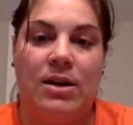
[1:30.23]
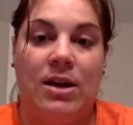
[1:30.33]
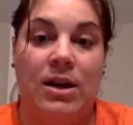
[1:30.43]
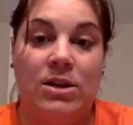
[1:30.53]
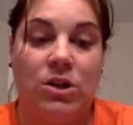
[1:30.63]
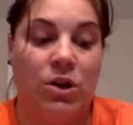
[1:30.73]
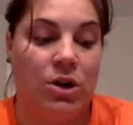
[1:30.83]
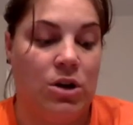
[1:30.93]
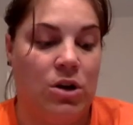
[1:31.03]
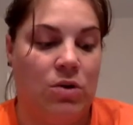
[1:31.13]
getting to
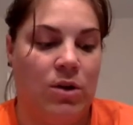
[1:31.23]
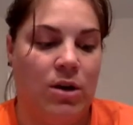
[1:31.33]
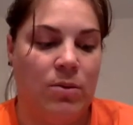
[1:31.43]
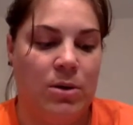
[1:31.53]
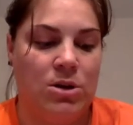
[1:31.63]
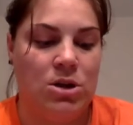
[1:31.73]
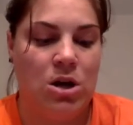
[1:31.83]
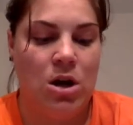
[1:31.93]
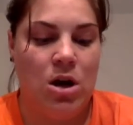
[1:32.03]
learn a new language.